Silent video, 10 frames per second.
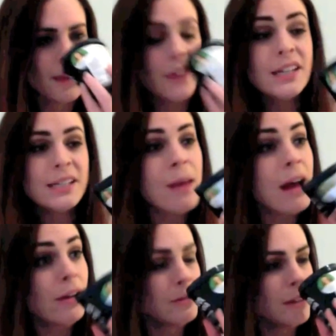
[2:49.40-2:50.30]
This
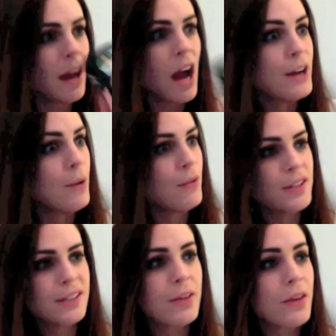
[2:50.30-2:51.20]
smell, I know I've
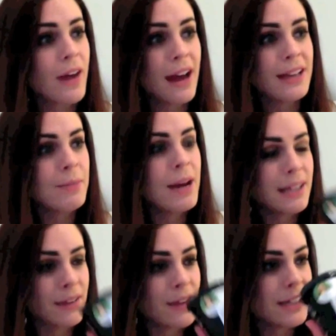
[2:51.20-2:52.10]
just said that is
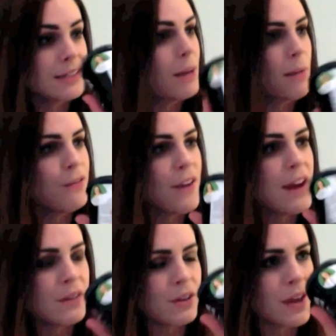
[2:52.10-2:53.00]
amazing. This is like my
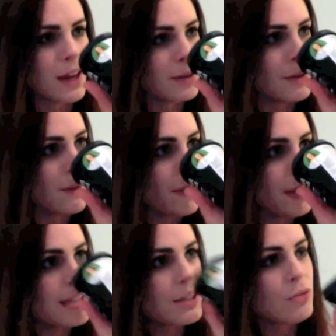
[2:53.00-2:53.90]
favourite thing.
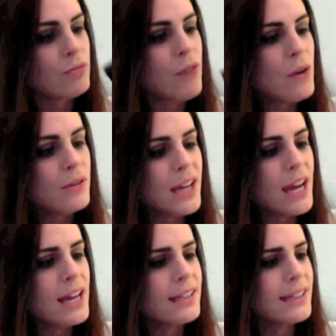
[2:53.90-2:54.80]
It's got
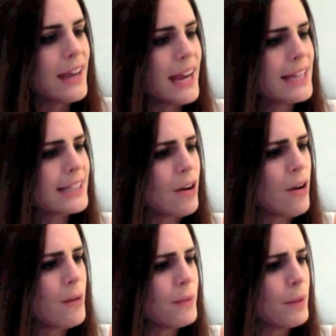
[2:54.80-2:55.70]
roses, it's
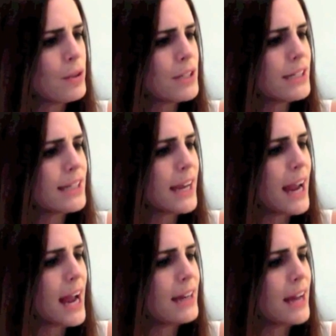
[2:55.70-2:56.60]
got, what did it say it
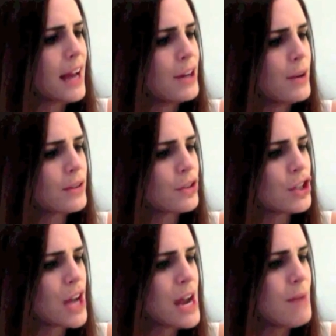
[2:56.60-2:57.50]
had? I know it's got
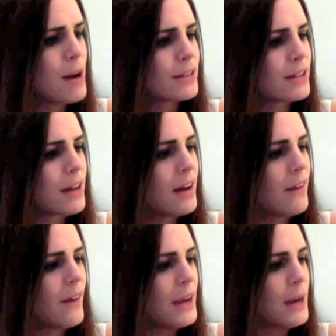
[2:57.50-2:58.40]
shea butter,
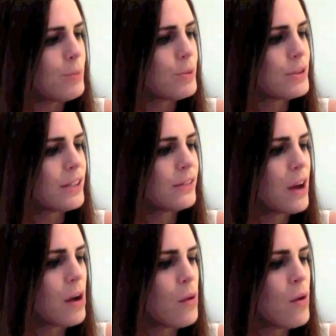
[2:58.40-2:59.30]
Brazil
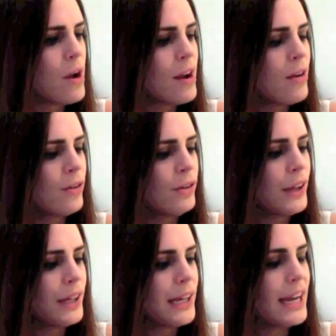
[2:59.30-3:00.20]
nut oil,
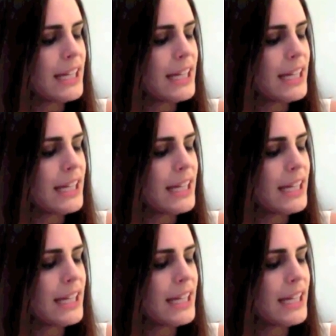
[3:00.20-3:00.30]
it